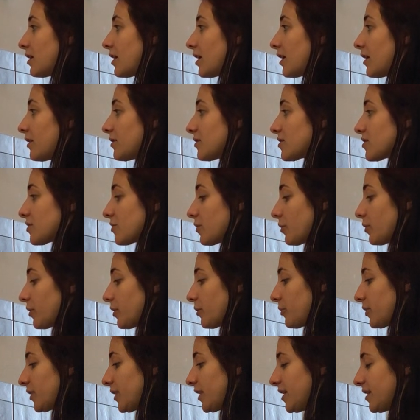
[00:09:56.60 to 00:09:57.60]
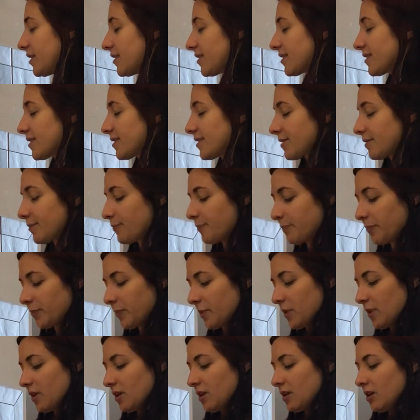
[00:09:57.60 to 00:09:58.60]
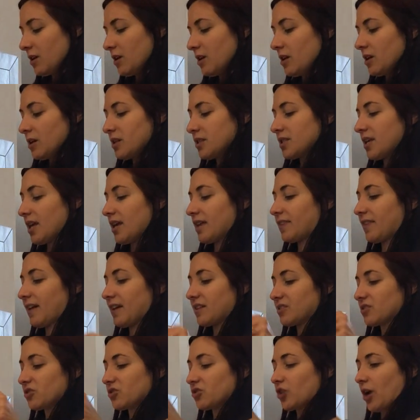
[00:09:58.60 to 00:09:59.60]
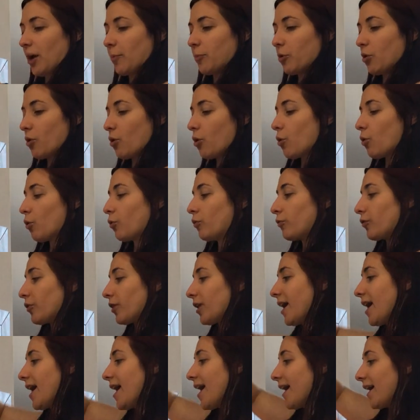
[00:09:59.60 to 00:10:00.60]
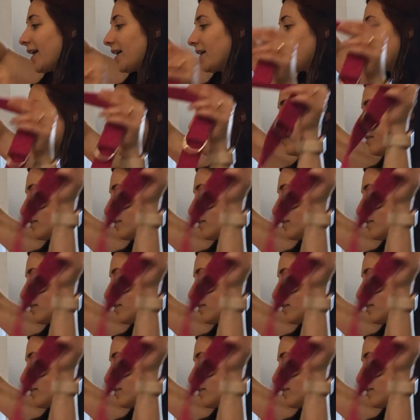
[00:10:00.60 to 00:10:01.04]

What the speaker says: and slowly release. take that strap overhead